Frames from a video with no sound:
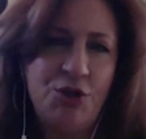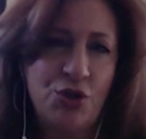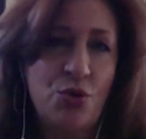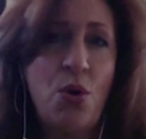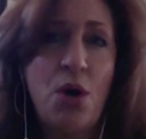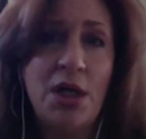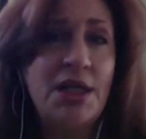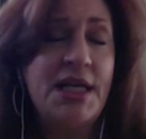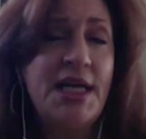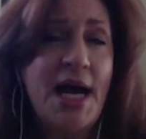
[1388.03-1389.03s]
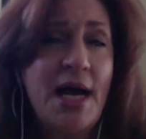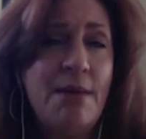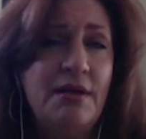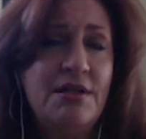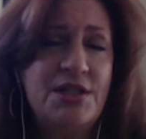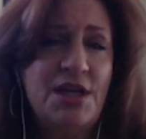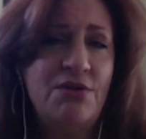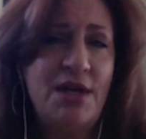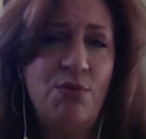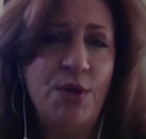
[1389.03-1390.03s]
quality up so
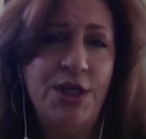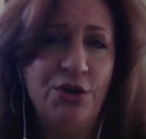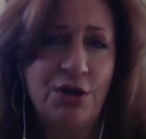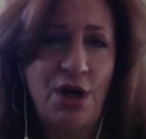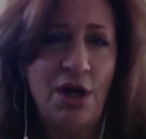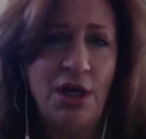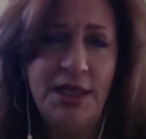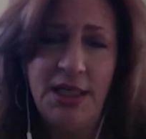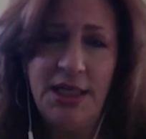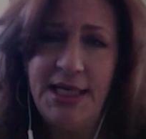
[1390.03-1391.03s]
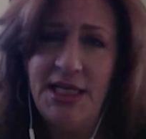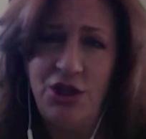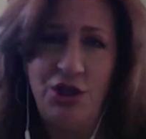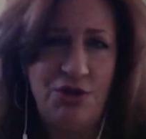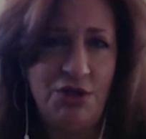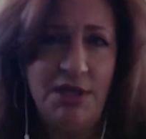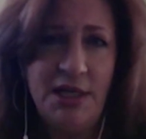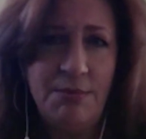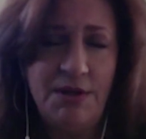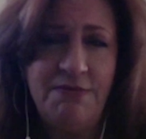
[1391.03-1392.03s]
that when you're calling a lead and you do get
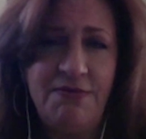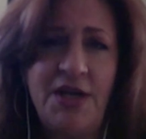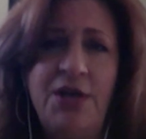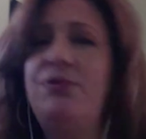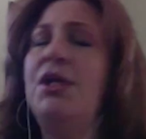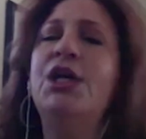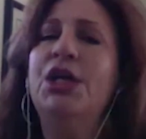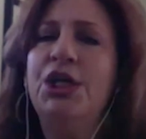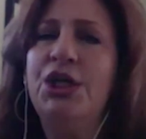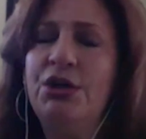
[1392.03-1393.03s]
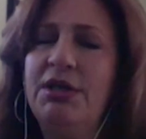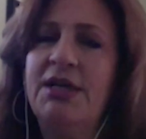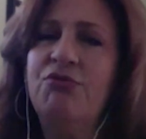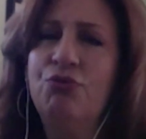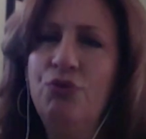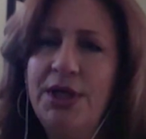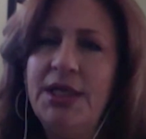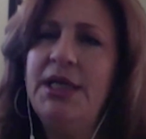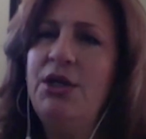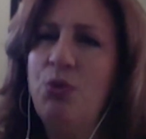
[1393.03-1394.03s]
on the phone, you can
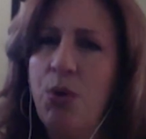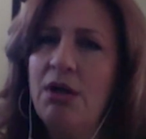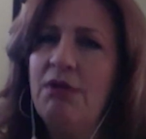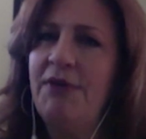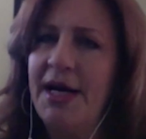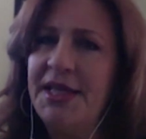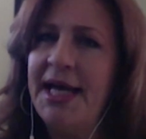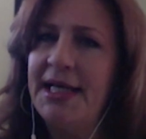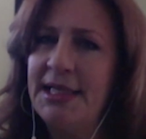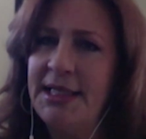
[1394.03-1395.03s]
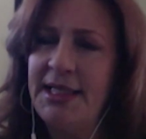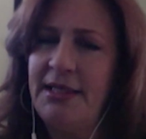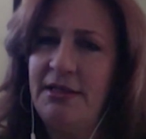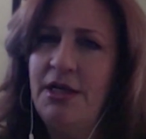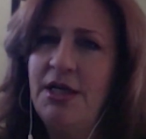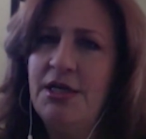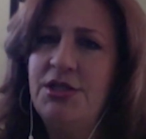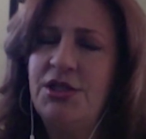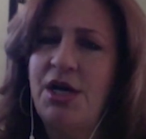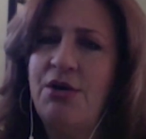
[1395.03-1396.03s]
really qualify that lead.
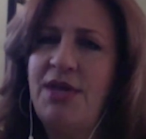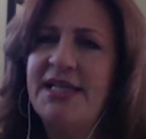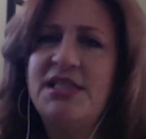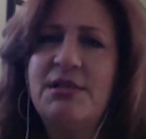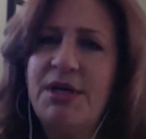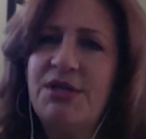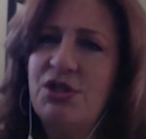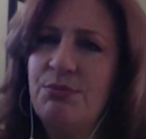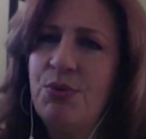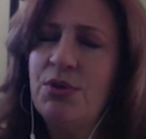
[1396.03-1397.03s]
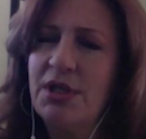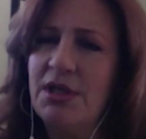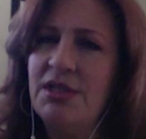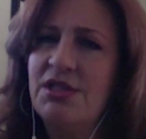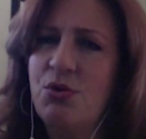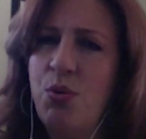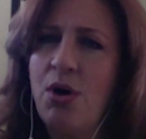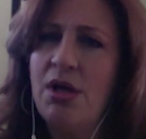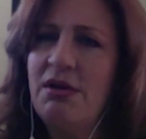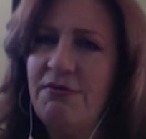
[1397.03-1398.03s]
So that's the most important, is
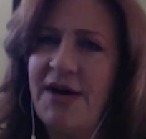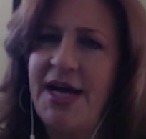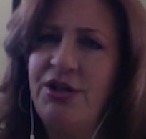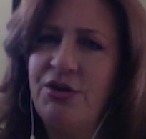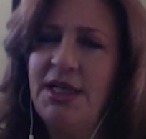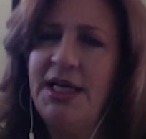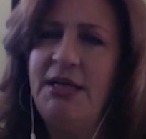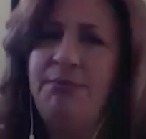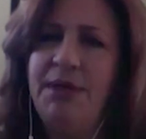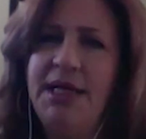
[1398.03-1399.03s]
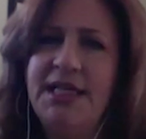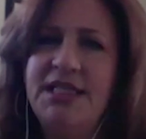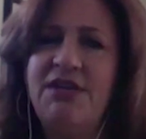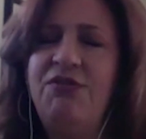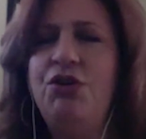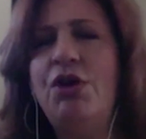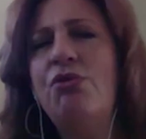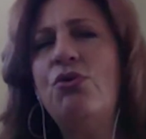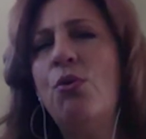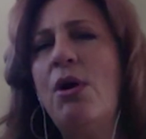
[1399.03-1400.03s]
qualifying your lead, because if you
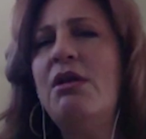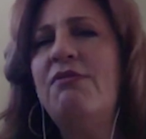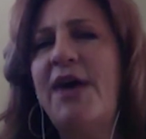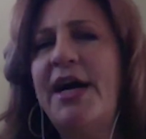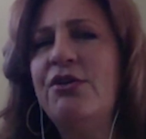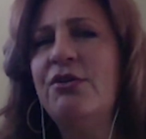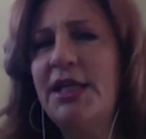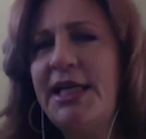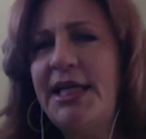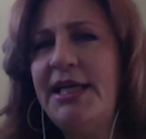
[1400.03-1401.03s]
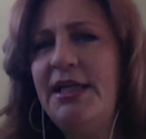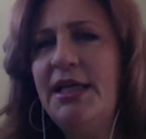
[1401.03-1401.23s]
don't qualify your lead